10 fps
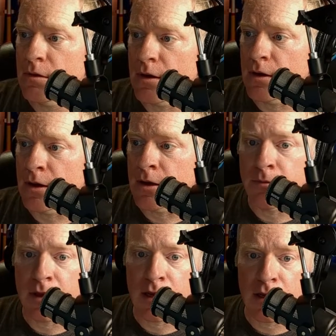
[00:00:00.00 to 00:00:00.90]

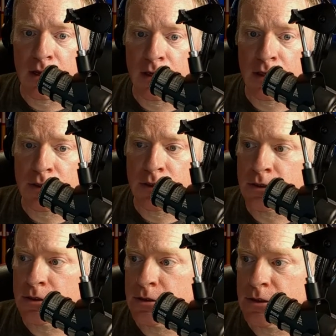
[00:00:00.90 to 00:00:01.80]

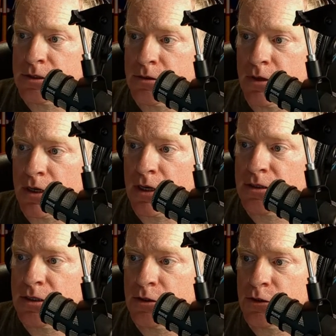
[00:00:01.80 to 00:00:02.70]
And let's see, we've got an
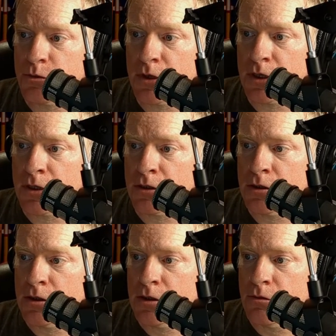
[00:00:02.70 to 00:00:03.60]
18-inch one.
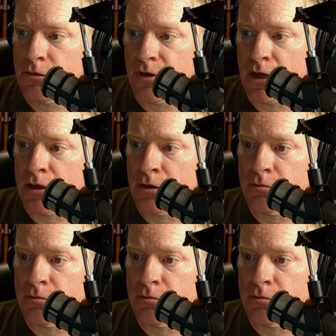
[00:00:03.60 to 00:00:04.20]
We've got a